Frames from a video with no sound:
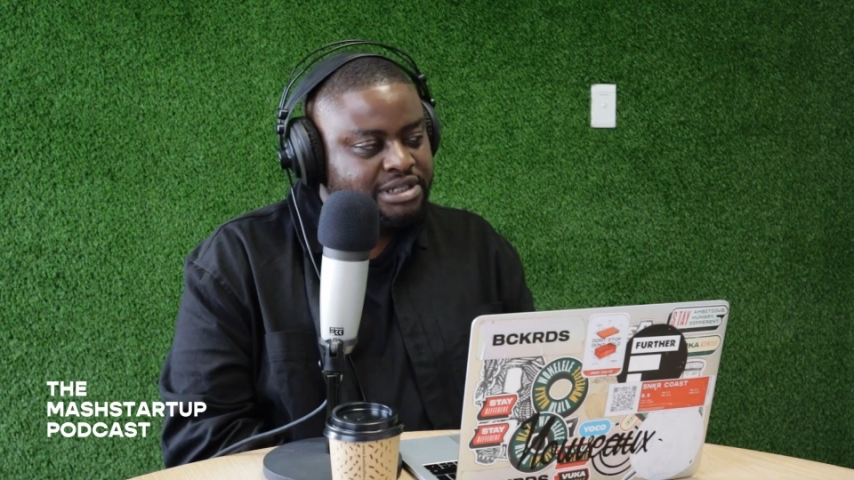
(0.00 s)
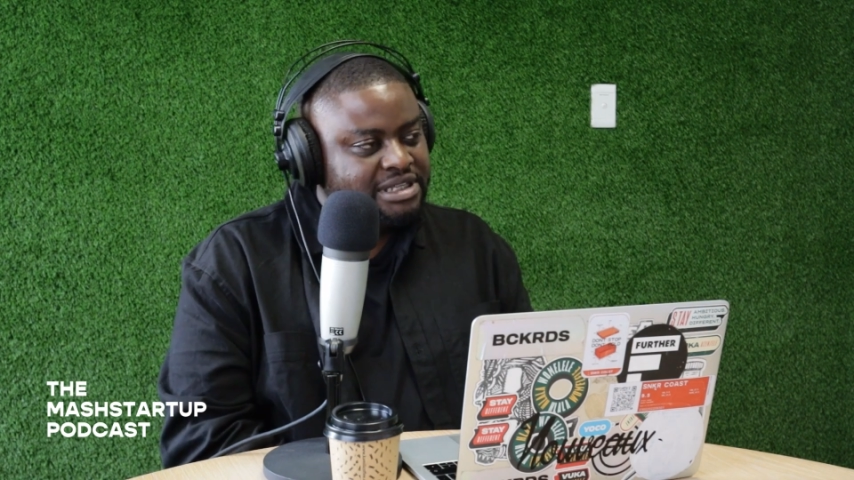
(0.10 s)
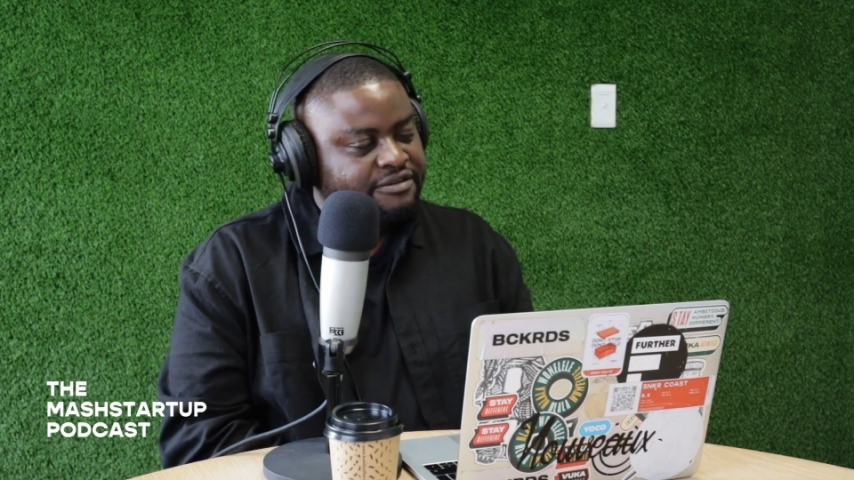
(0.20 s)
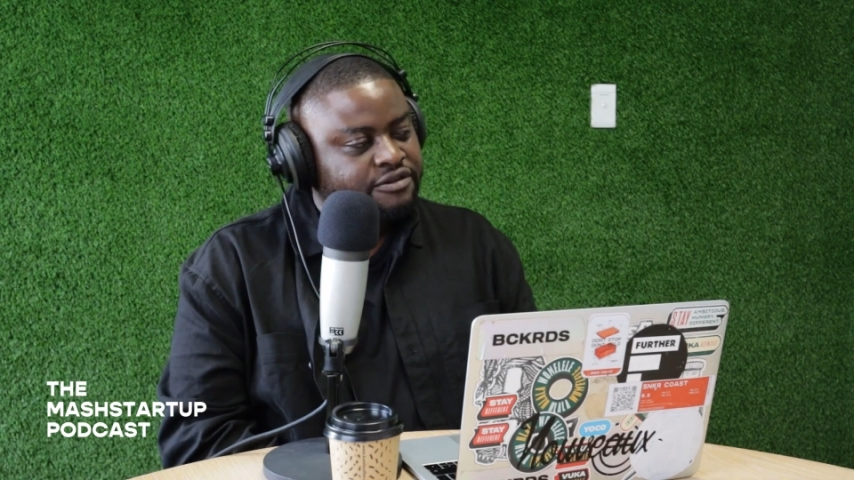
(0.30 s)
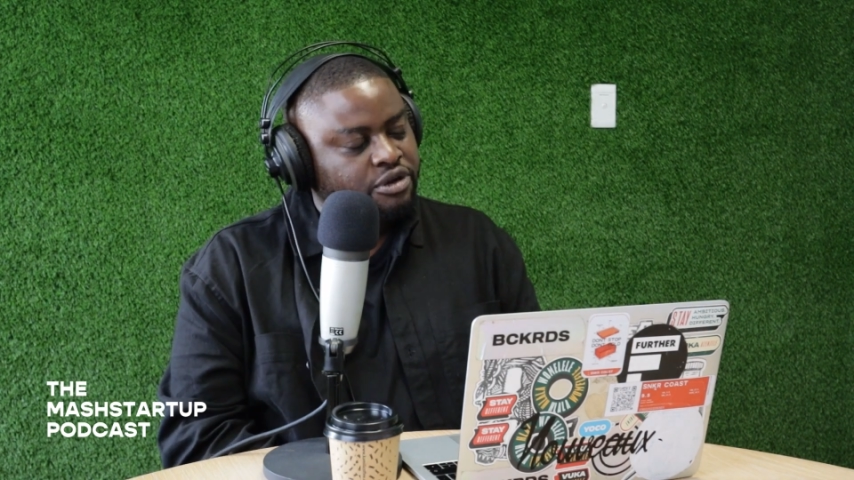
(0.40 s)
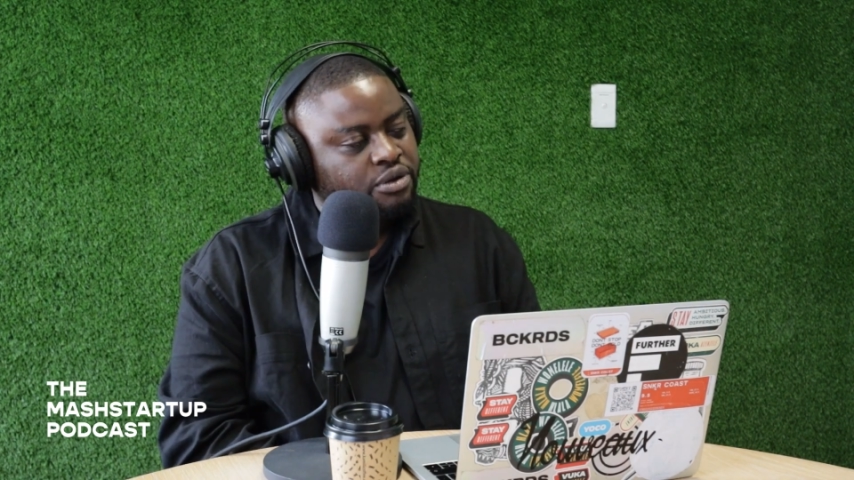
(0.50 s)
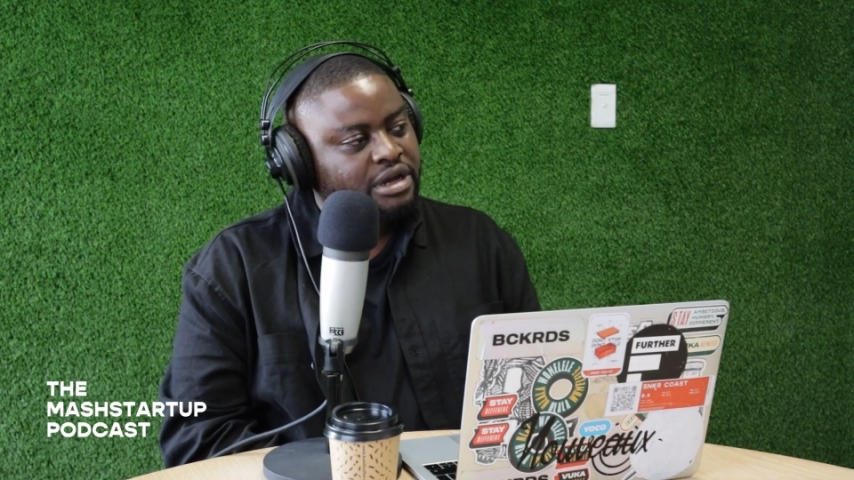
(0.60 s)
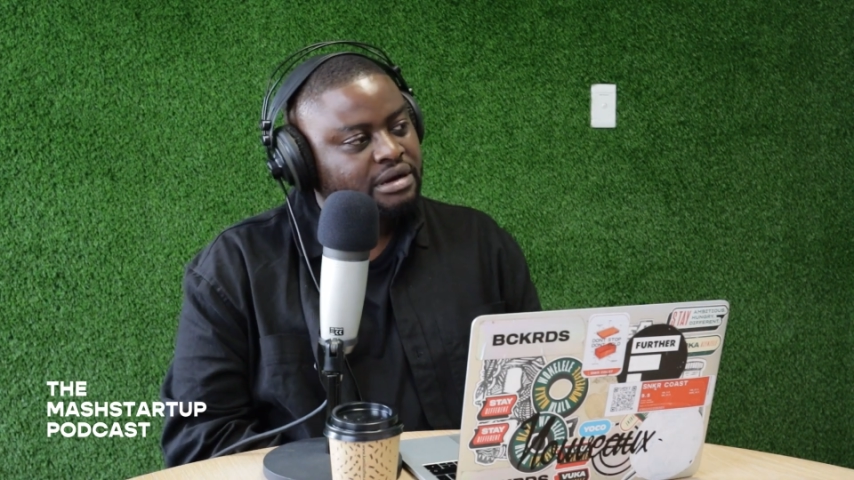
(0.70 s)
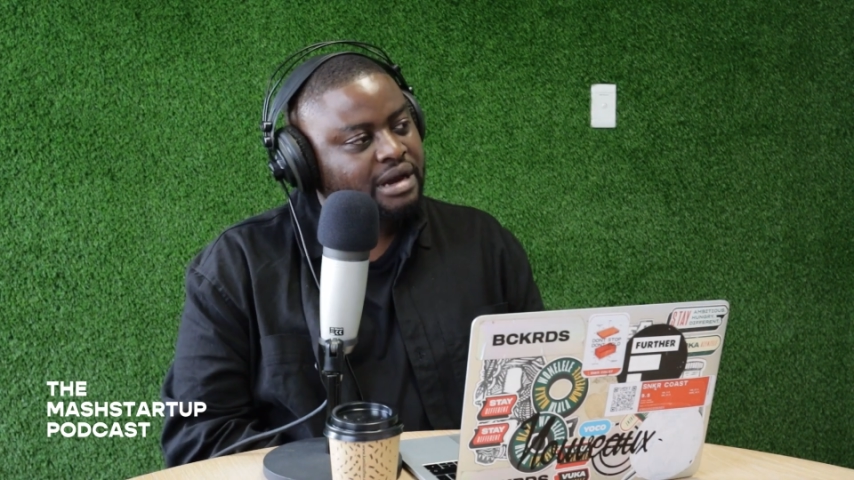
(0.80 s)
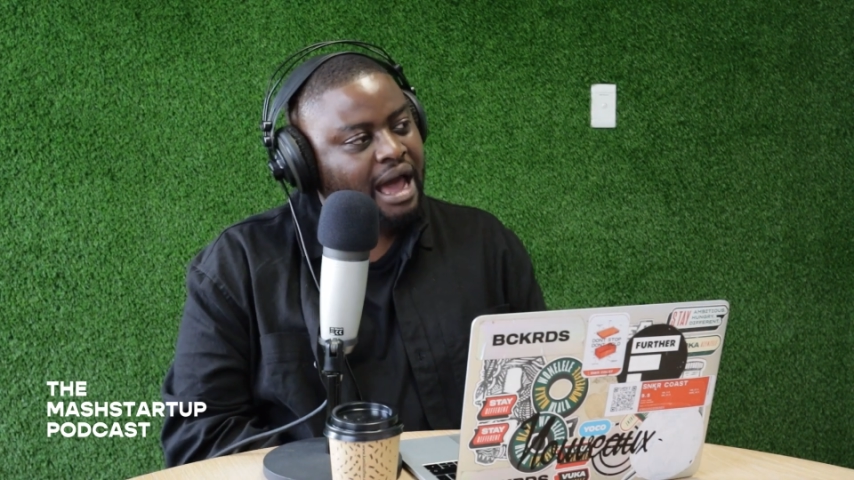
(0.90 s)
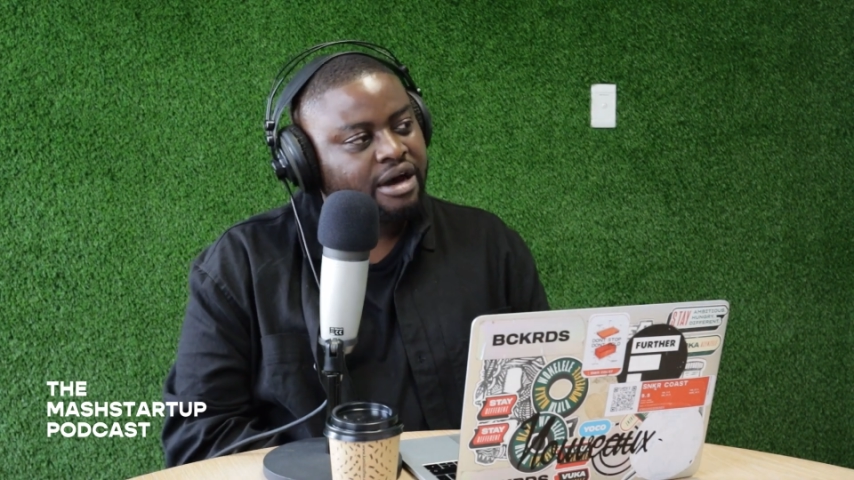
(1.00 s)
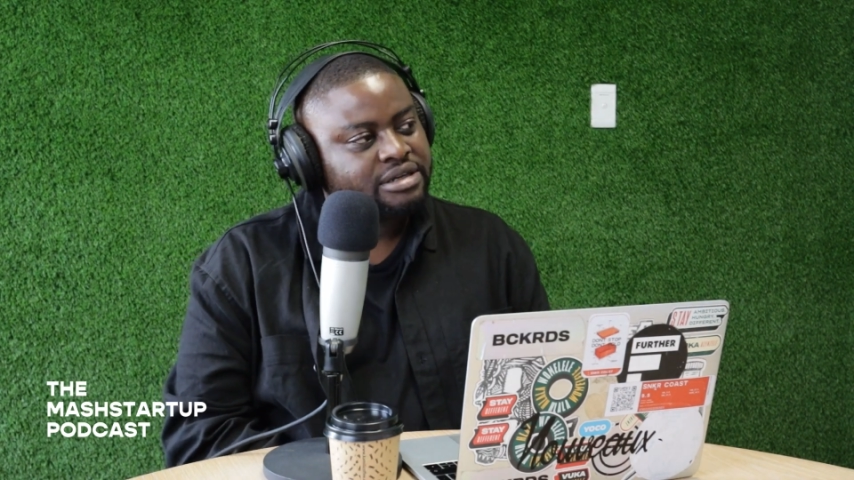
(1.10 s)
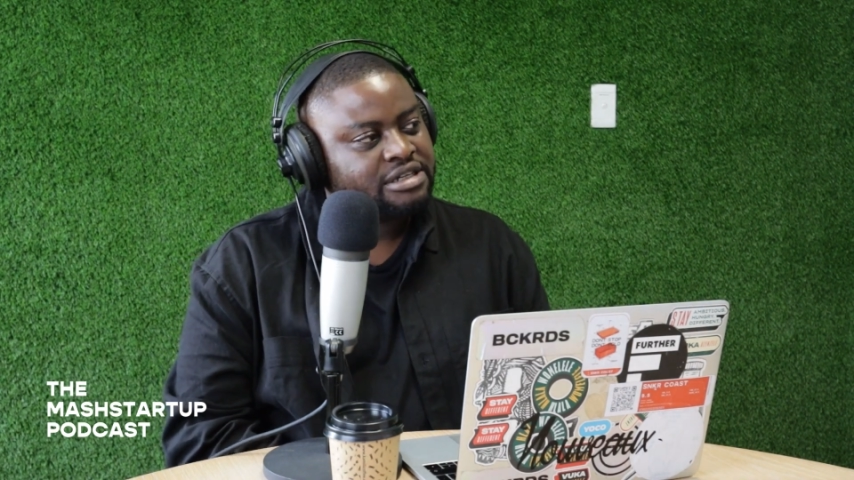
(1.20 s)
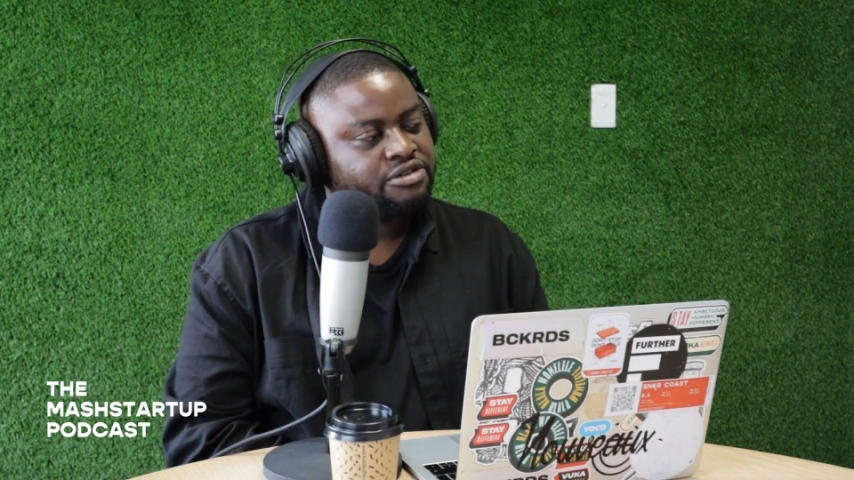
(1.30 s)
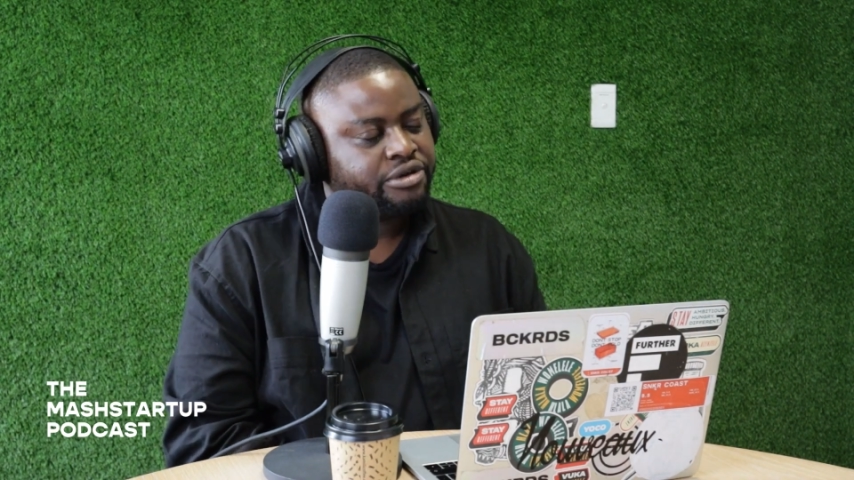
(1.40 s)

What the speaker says: was that for you, and how has it